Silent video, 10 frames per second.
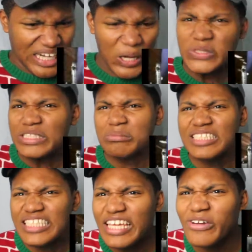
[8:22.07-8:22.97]
On some
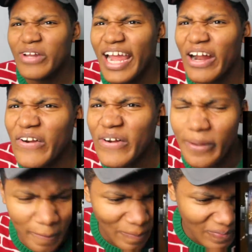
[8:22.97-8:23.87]
steel, that
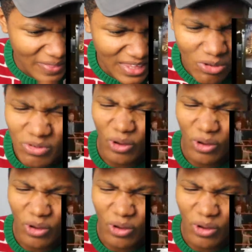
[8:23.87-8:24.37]
hurt. You